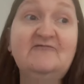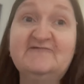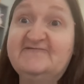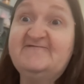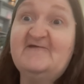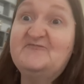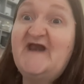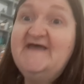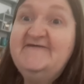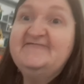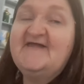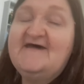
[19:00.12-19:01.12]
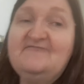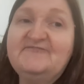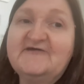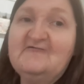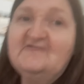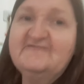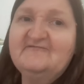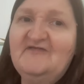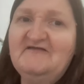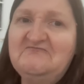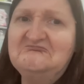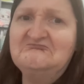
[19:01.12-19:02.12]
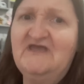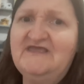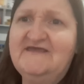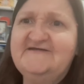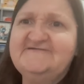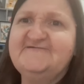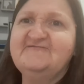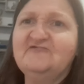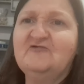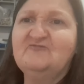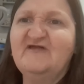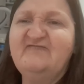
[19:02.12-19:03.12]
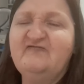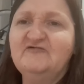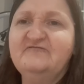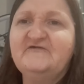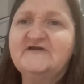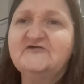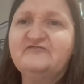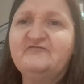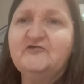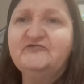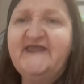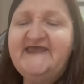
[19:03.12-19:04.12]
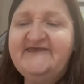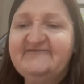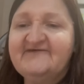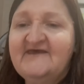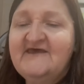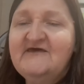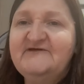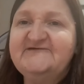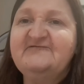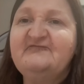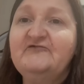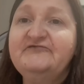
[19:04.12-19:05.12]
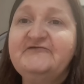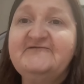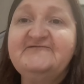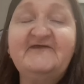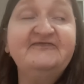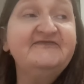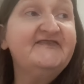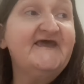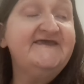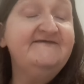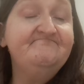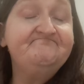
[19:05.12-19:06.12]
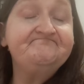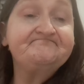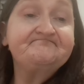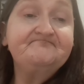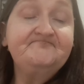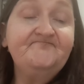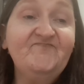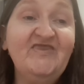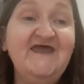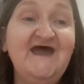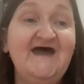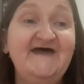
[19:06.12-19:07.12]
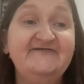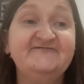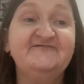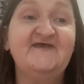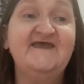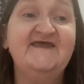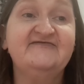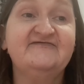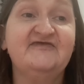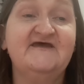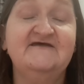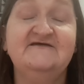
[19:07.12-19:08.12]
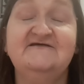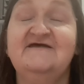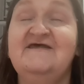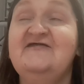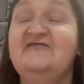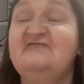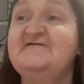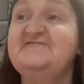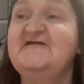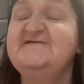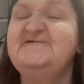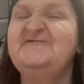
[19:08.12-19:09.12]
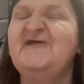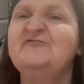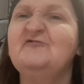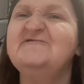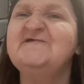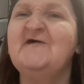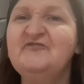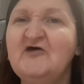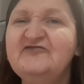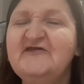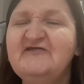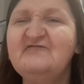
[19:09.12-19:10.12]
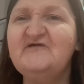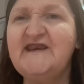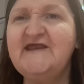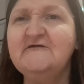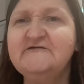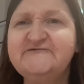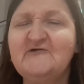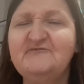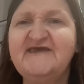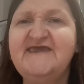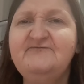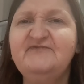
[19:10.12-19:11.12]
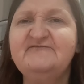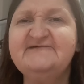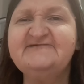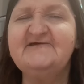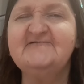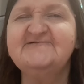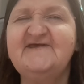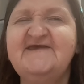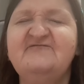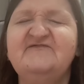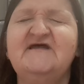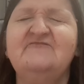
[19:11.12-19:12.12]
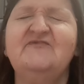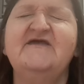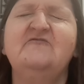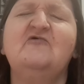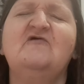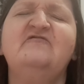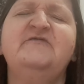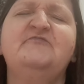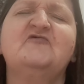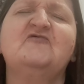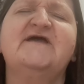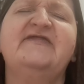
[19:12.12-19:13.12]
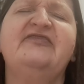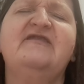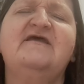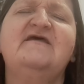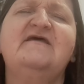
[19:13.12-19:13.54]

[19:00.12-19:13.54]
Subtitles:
I was surprised at because I'm like, she doesn't normally phone for a good few days. But she phoned on Sunday night and said that the first thing she said was, "I've not done a very good job at keeping myself safe." And I'm like, "What have you broken?"